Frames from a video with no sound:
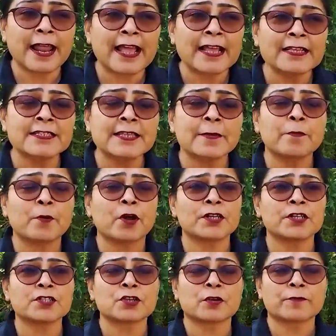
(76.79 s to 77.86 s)
realize the
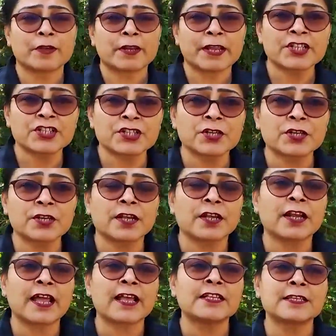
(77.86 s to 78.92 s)
importance of
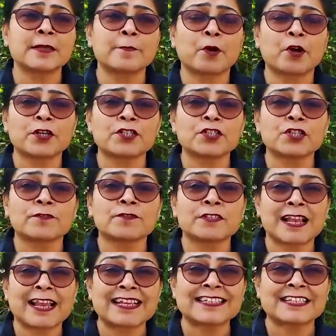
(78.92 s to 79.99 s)
election, realize the
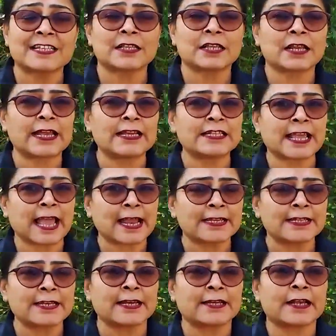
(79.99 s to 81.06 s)
importance of selecting the right
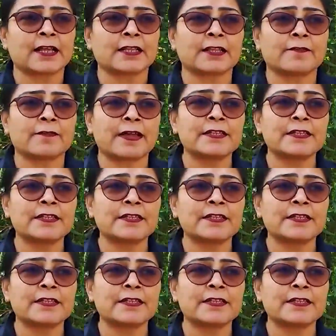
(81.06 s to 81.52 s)
candidate.